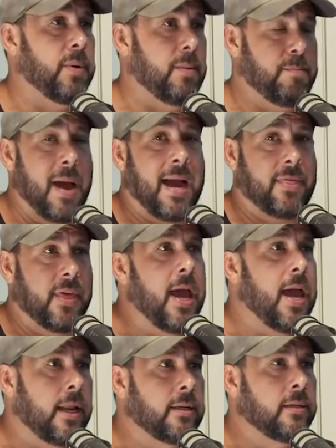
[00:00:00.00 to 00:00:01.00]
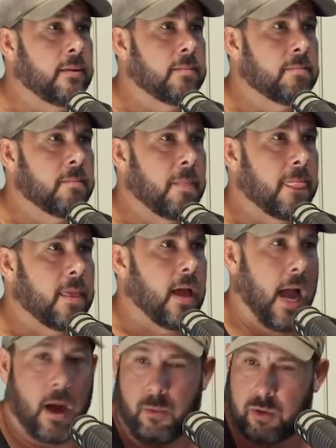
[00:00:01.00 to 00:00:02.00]
But back then,
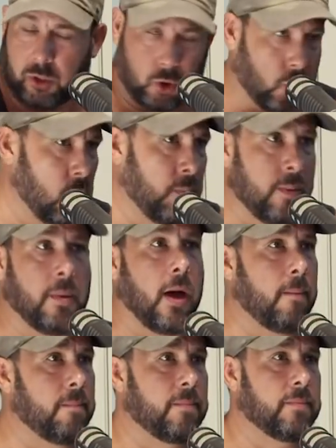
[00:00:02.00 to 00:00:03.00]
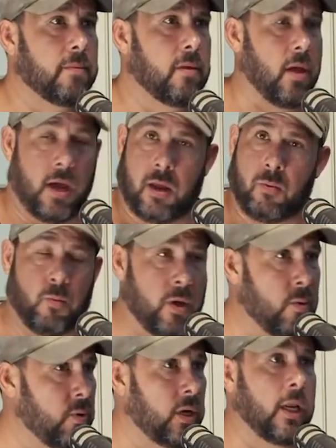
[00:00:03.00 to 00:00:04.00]
I would scoop him up and we
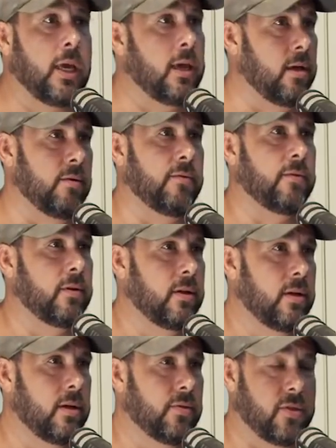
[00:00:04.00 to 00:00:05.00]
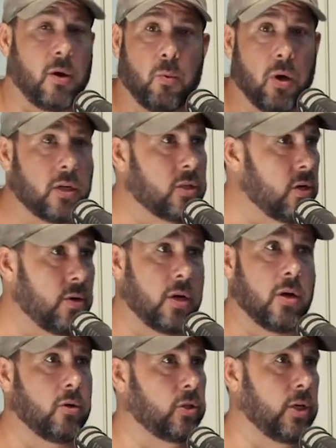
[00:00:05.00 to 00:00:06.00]
would leave. There was no
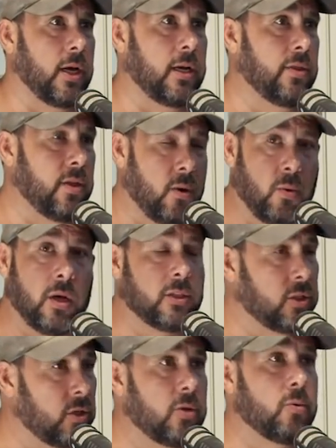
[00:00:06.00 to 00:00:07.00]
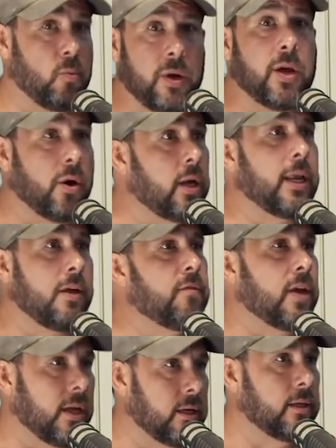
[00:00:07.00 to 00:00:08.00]
negotiating. There was, dude, we are
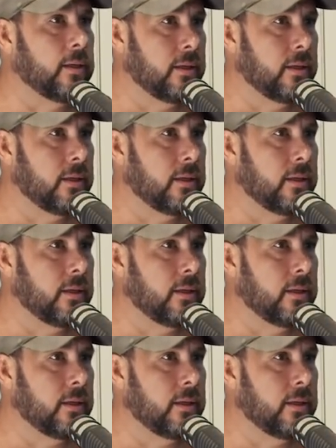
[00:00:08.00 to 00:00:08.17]
leaving.